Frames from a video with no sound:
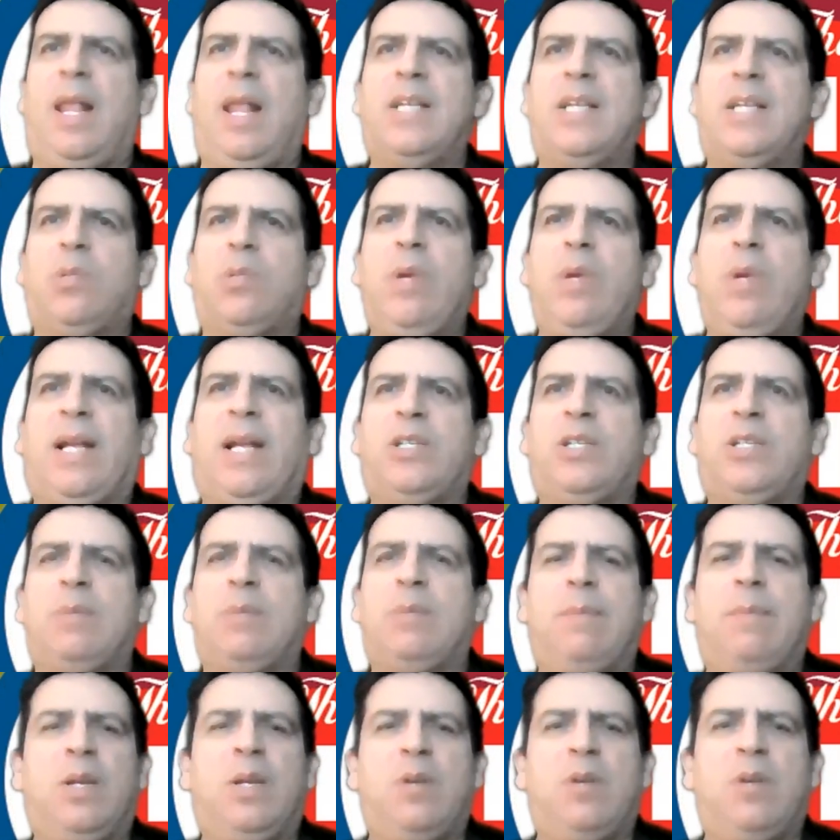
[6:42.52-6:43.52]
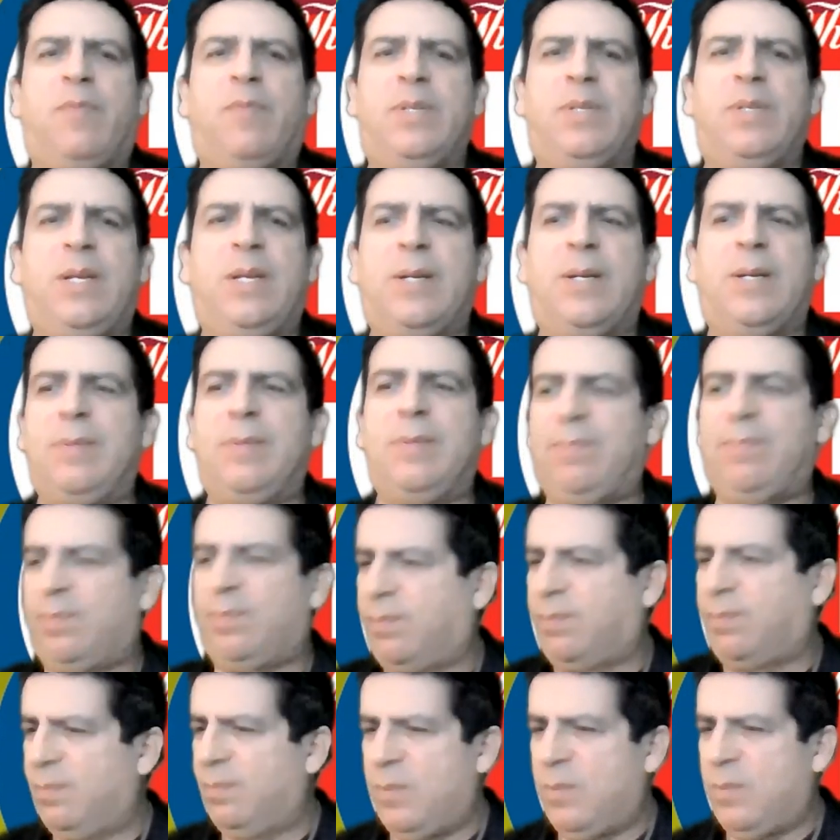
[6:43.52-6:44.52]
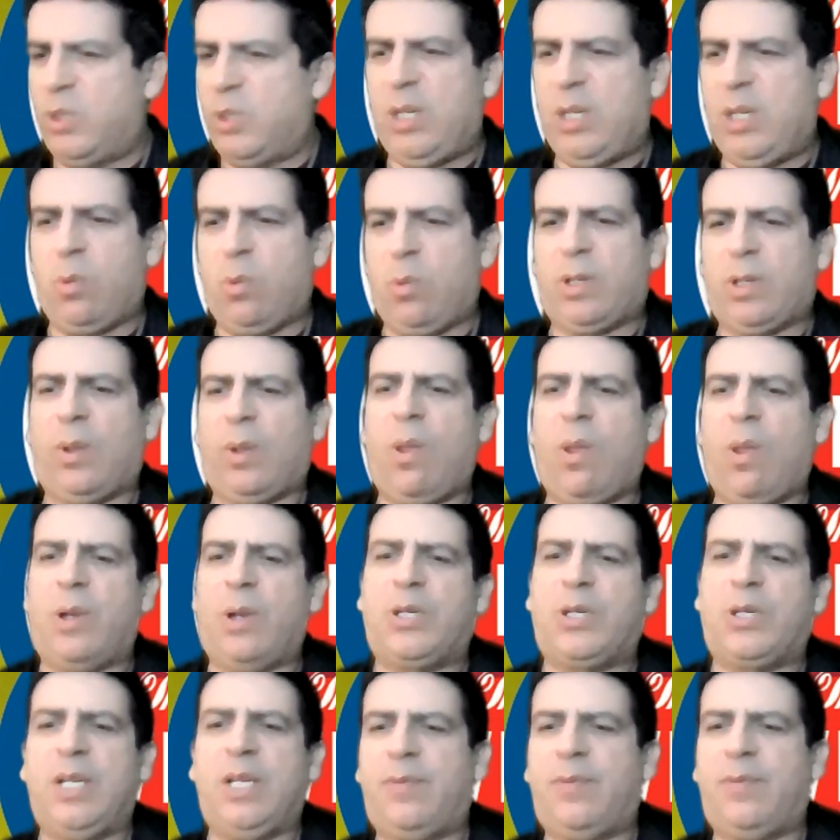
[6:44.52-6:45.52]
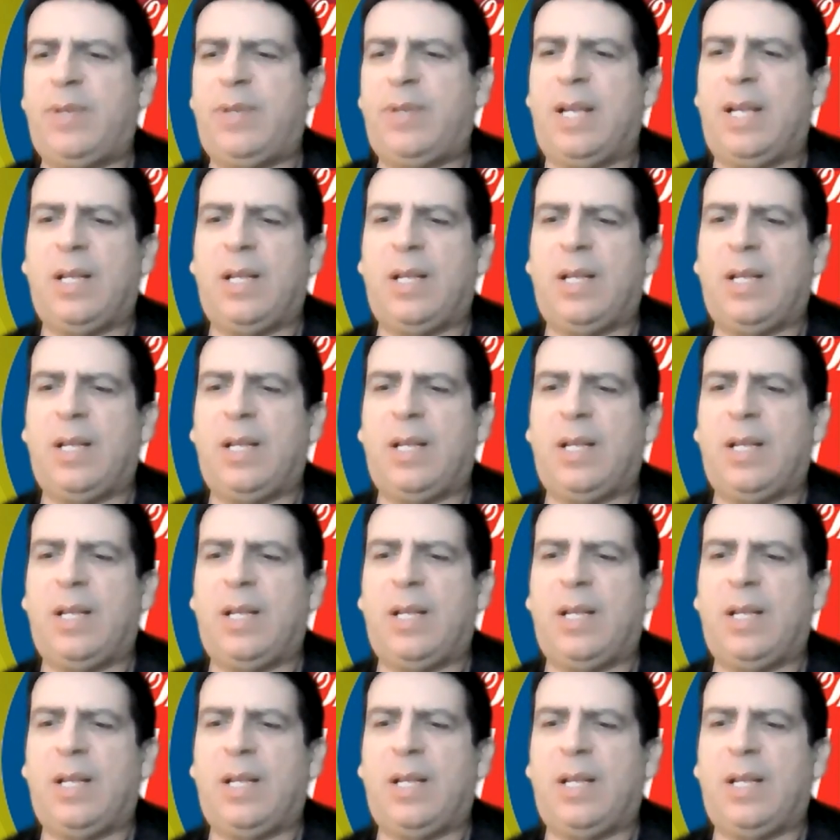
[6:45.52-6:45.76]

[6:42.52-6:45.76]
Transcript: Last week, I took my mother out for dinner. She worked a long shift.